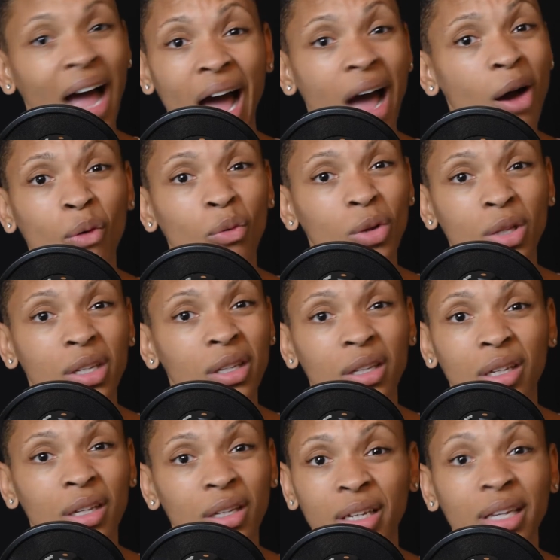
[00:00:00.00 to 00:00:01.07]
I don't really
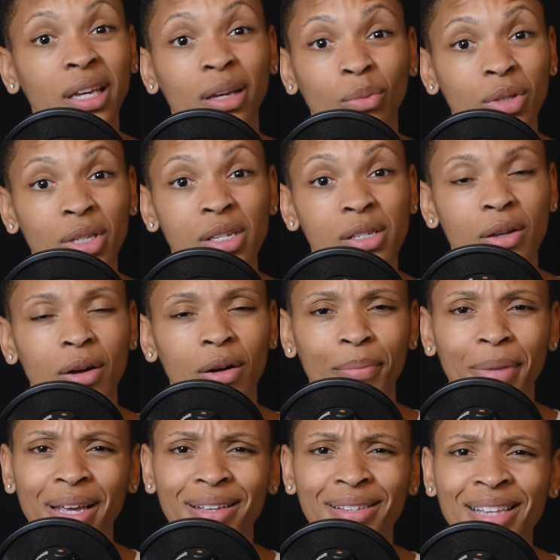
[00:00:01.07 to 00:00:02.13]
get what this song
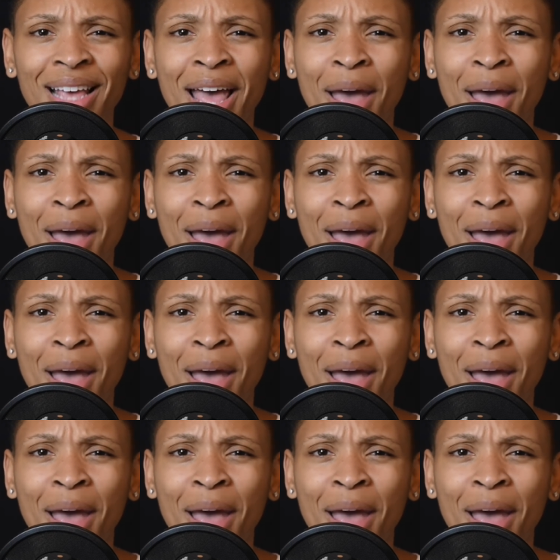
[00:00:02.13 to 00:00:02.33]
means.